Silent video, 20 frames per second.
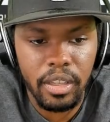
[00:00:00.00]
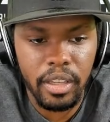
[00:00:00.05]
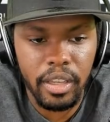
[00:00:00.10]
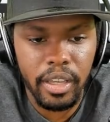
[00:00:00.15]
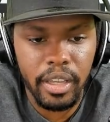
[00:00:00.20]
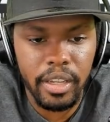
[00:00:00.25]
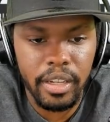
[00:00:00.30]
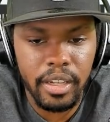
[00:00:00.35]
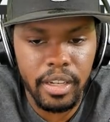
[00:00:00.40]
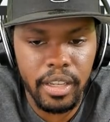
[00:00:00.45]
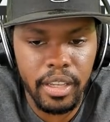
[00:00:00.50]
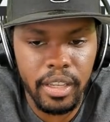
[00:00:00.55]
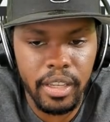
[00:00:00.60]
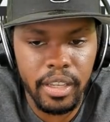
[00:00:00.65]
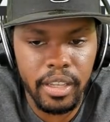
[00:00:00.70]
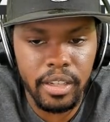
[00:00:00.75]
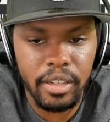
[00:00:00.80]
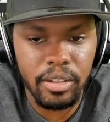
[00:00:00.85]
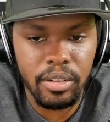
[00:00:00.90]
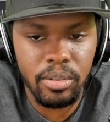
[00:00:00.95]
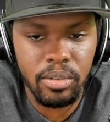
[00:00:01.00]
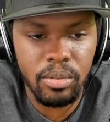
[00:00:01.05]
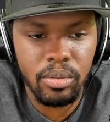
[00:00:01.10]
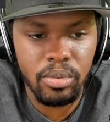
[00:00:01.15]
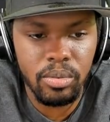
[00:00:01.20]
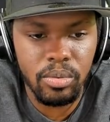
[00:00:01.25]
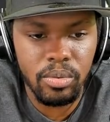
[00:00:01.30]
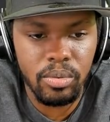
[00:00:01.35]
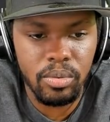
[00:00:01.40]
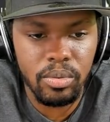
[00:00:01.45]
And then
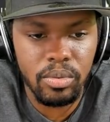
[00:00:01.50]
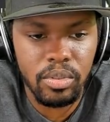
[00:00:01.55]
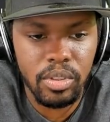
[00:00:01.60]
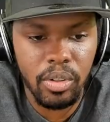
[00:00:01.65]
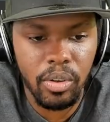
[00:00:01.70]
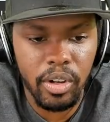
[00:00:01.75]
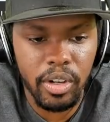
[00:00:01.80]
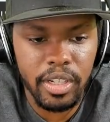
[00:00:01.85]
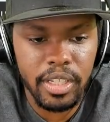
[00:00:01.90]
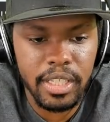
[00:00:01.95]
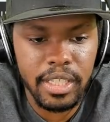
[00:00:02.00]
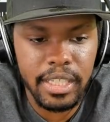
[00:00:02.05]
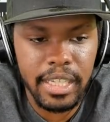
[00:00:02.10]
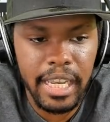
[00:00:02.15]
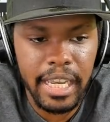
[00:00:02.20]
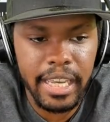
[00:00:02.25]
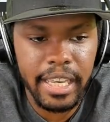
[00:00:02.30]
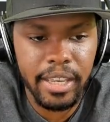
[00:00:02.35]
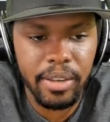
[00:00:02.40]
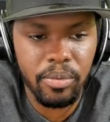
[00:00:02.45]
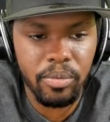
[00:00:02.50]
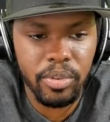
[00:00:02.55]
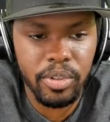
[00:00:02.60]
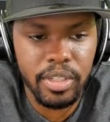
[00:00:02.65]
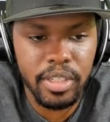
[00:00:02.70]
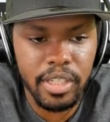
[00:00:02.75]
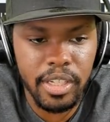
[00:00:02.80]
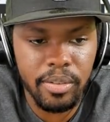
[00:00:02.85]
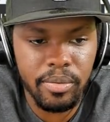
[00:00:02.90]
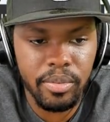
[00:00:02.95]
ooh, so our second
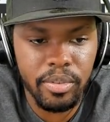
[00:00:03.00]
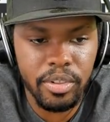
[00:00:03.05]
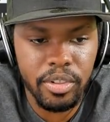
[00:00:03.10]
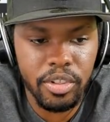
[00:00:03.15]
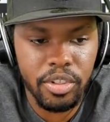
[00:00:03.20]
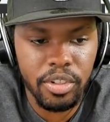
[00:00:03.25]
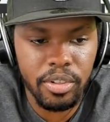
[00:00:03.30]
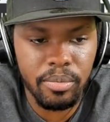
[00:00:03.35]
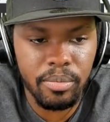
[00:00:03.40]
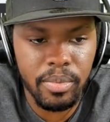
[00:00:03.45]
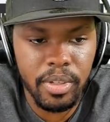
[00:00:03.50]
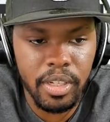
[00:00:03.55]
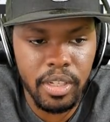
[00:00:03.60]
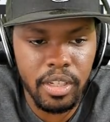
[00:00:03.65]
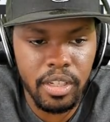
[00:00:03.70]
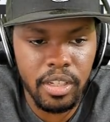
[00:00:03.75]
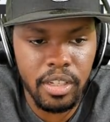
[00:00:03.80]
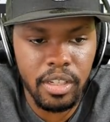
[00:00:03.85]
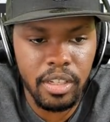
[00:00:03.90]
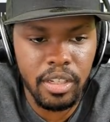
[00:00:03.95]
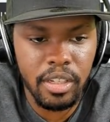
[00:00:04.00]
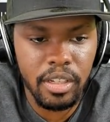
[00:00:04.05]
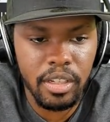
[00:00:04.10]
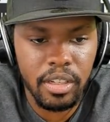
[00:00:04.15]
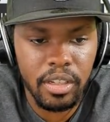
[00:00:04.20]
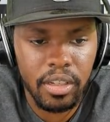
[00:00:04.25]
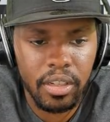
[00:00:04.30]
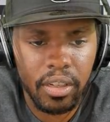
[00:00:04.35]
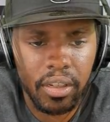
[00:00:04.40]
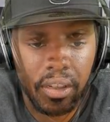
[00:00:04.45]
receiver should be.
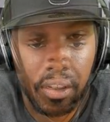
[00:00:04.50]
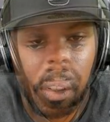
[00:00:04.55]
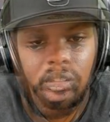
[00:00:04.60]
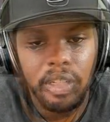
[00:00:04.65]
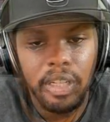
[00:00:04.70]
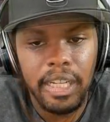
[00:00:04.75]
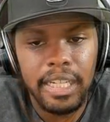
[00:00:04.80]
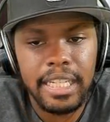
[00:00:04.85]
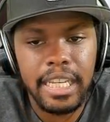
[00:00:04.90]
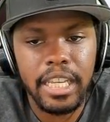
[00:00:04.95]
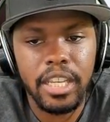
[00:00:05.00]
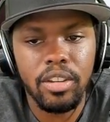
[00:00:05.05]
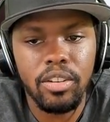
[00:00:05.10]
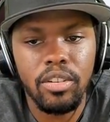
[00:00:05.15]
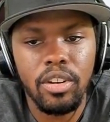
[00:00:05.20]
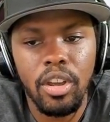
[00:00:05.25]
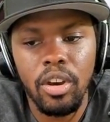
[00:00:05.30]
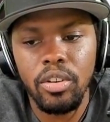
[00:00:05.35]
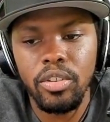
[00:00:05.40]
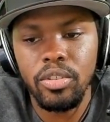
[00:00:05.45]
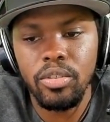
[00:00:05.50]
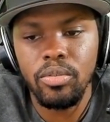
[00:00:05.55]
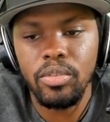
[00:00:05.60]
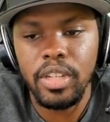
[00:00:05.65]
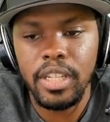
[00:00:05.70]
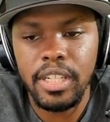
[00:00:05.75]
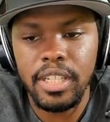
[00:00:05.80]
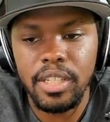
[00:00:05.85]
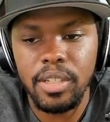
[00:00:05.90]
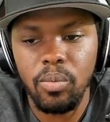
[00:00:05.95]
That's how you know you
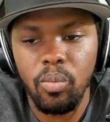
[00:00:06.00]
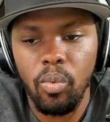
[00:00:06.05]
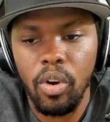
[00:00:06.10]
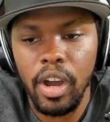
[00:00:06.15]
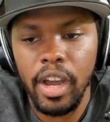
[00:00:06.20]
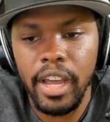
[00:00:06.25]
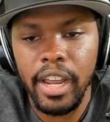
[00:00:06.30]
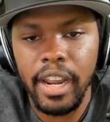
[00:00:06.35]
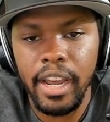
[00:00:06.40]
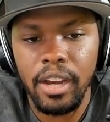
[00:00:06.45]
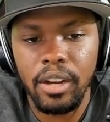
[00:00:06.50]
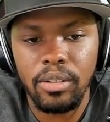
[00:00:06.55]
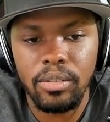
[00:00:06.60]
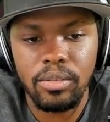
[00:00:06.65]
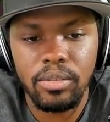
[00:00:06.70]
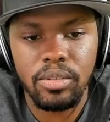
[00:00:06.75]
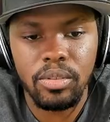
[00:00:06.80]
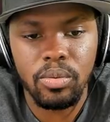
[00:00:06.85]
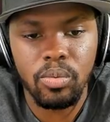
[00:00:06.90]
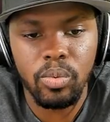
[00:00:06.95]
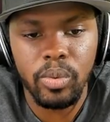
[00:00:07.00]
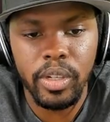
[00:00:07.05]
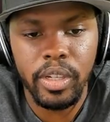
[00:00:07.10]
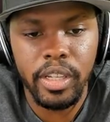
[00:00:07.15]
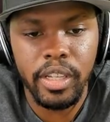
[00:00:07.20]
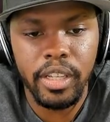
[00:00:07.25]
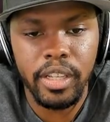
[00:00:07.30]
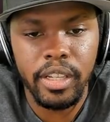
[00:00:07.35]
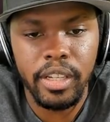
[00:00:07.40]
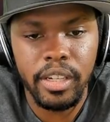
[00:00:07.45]
need some wideouts
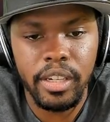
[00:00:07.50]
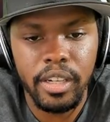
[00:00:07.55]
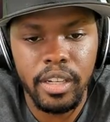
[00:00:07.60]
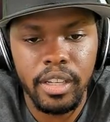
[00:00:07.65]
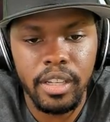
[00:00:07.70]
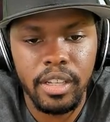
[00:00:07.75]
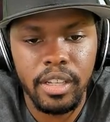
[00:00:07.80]
when